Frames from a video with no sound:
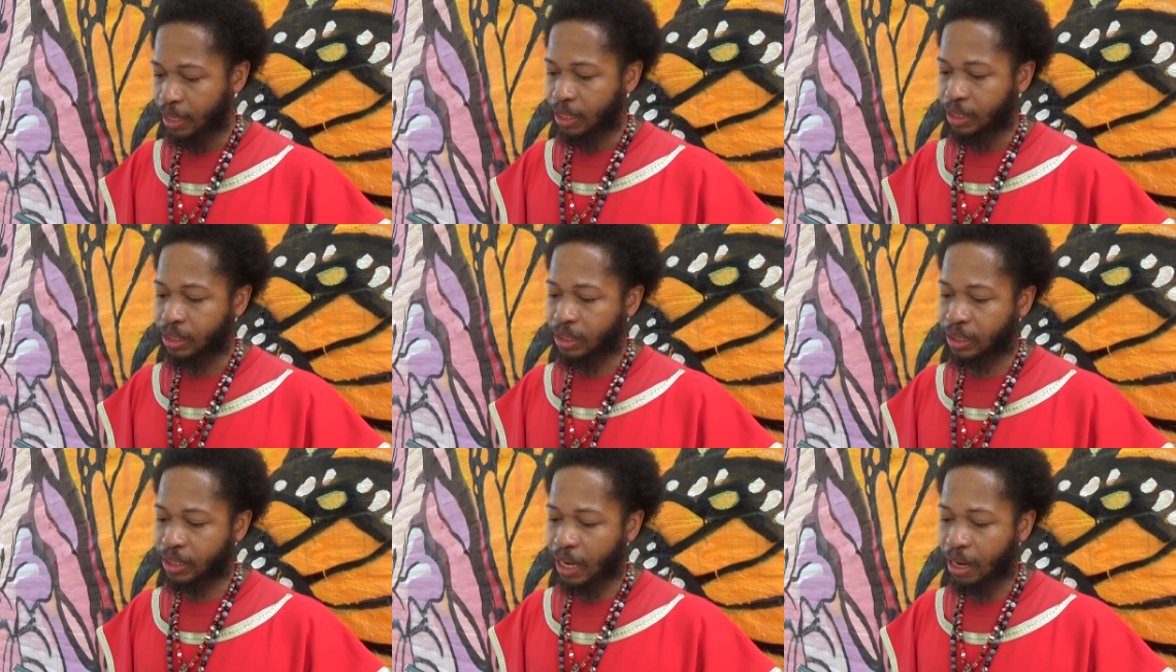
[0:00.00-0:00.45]

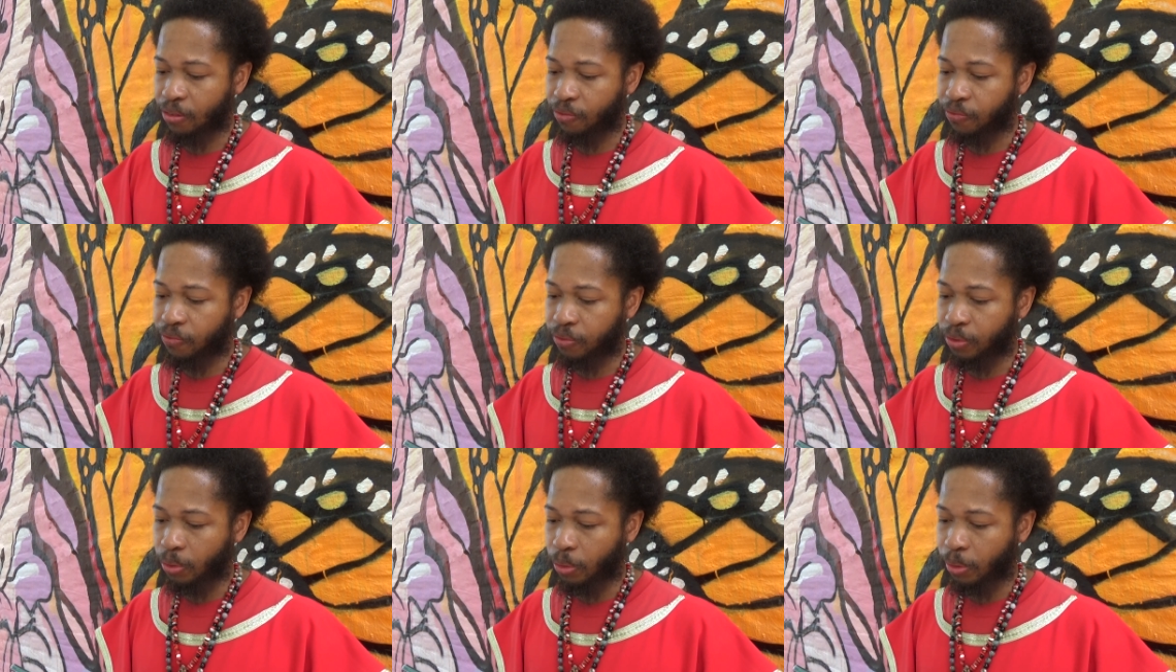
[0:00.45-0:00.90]
South
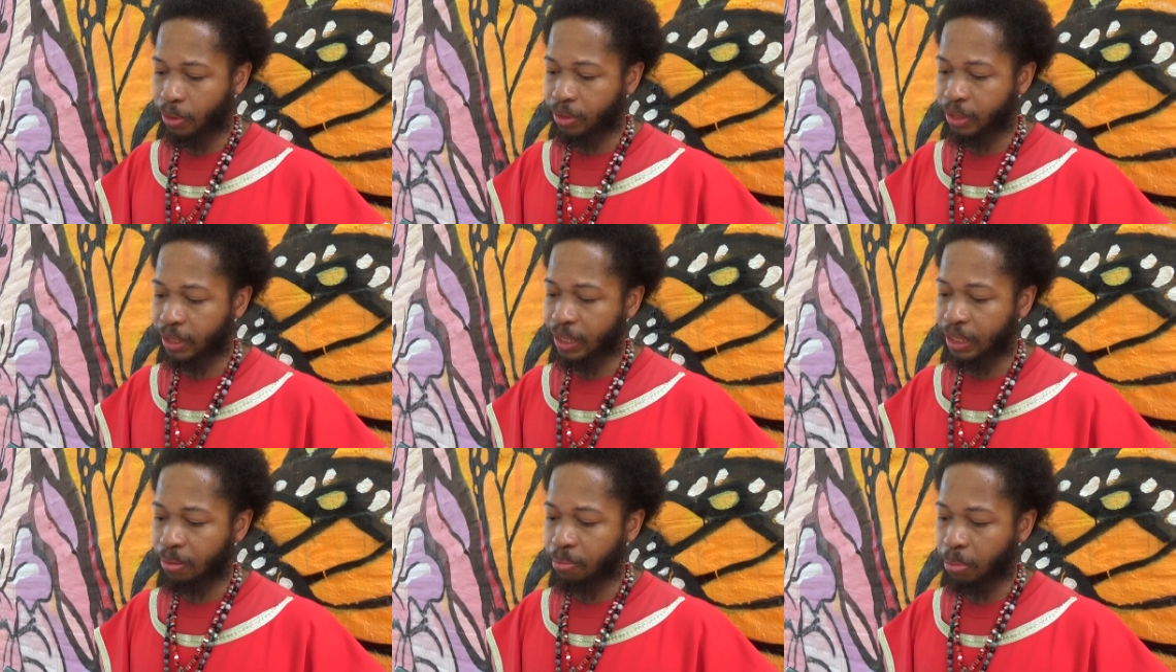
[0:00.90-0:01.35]

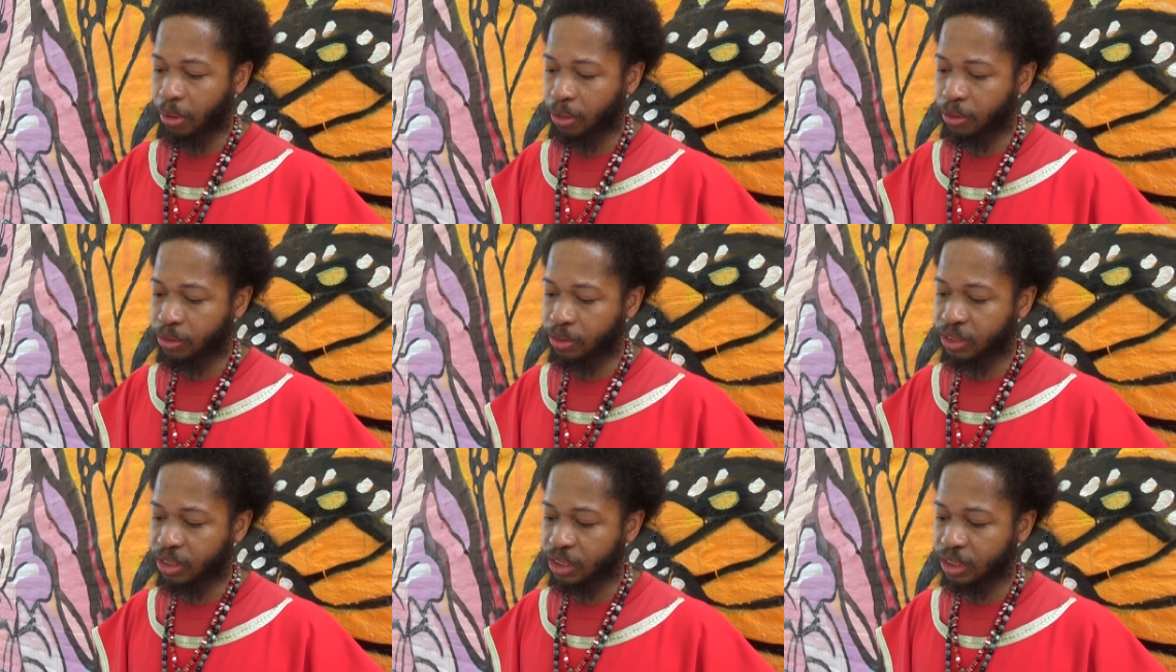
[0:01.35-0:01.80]
Florida
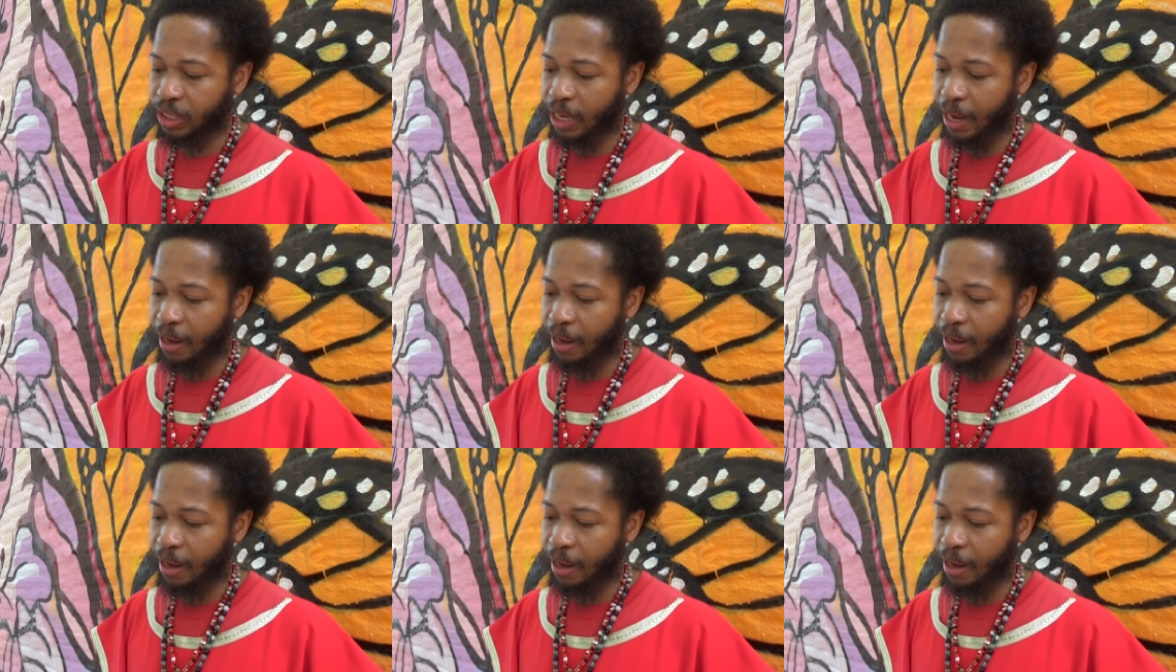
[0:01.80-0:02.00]
emerges